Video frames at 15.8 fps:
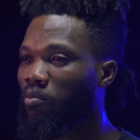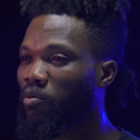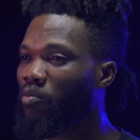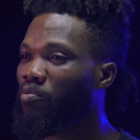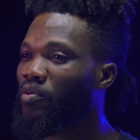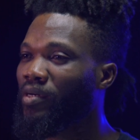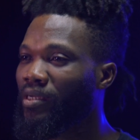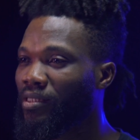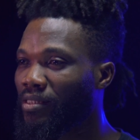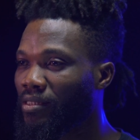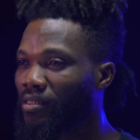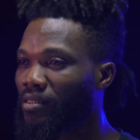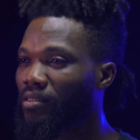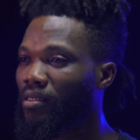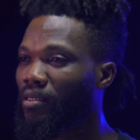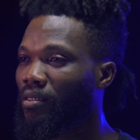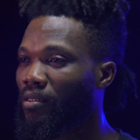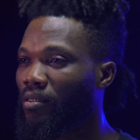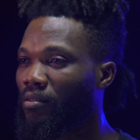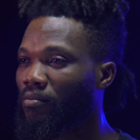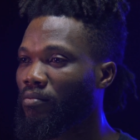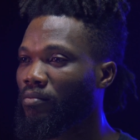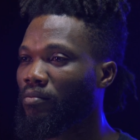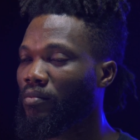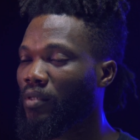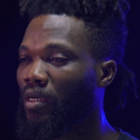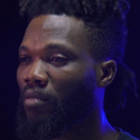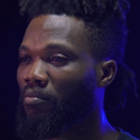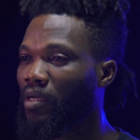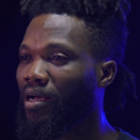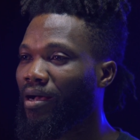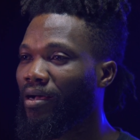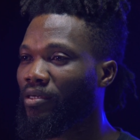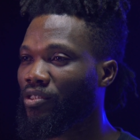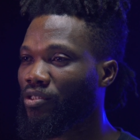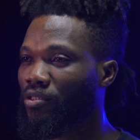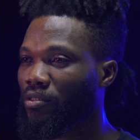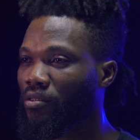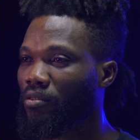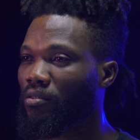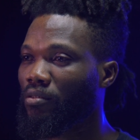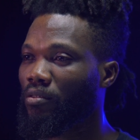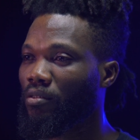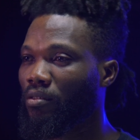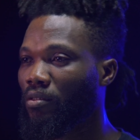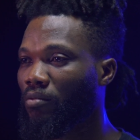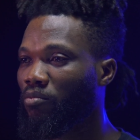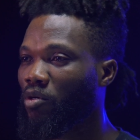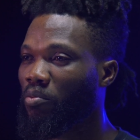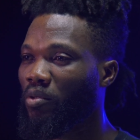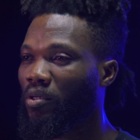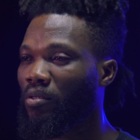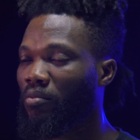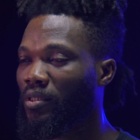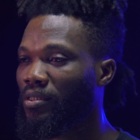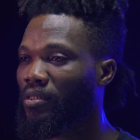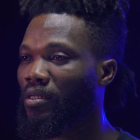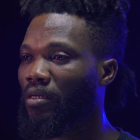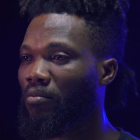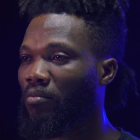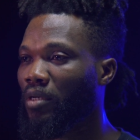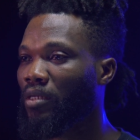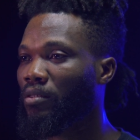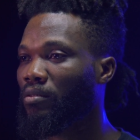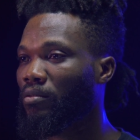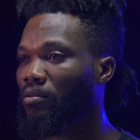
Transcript: appropriate um, um, cash properly better than men.